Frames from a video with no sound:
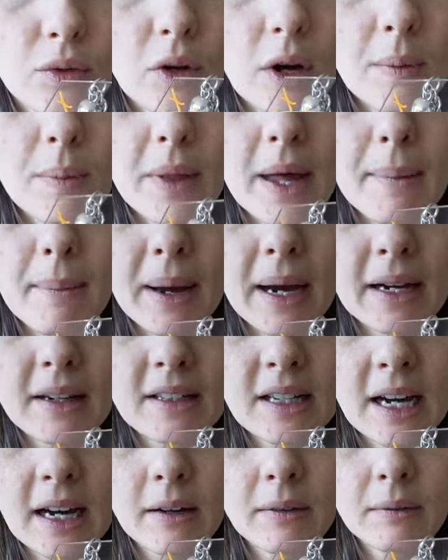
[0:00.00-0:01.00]
that back
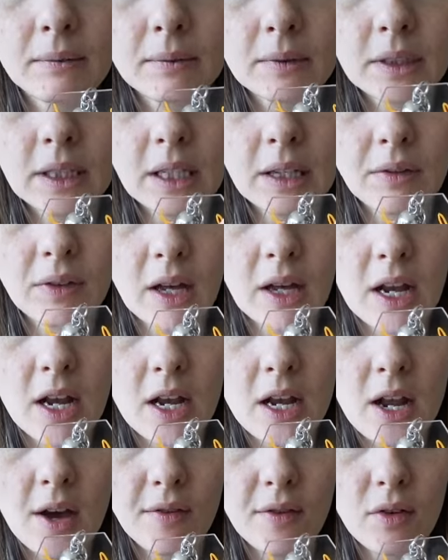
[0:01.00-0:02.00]
down, give it
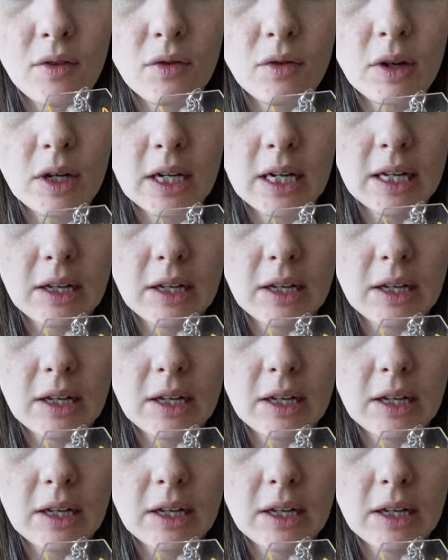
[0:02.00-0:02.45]
another really